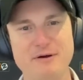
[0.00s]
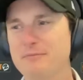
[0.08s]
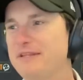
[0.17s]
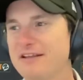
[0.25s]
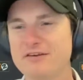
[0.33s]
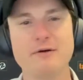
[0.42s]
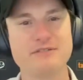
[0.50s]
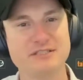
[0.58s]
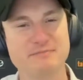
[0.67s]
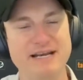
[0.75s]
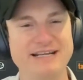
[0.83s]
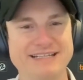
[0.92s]
but the other guy was just
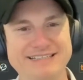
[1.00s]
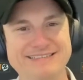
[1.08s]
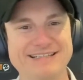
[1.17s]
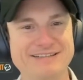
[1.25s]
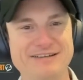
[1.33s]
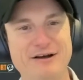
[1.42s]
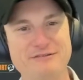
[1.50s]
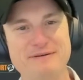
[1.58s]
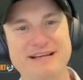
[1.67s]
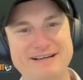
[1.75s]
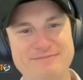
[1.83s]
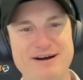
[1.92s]
batting at his end and I was
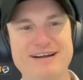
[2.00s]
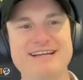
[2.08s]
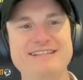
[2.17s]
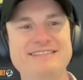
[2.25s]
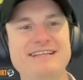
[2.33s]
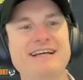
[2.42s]
batting at my end.